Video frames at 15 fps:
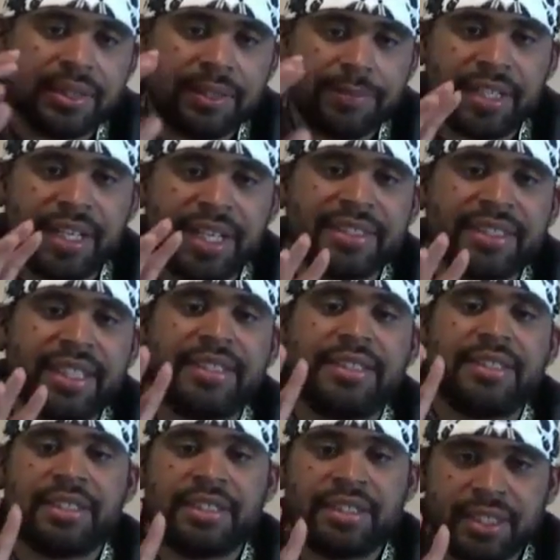civilized
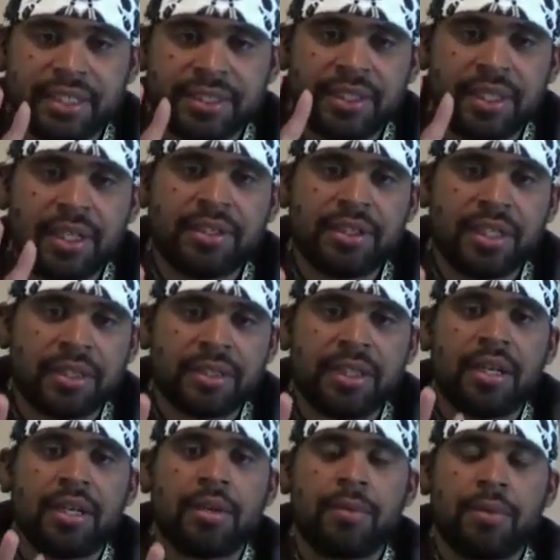nations, the Chickasaw,
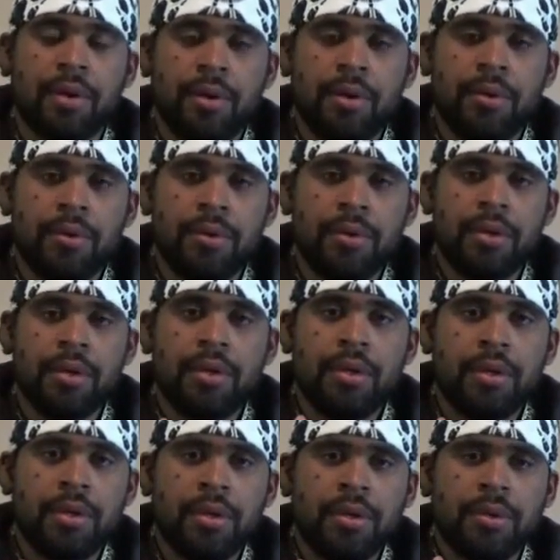Choctaw, Crow,
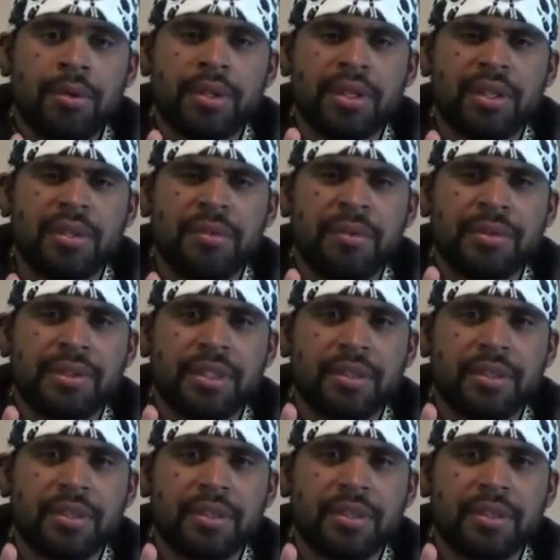or the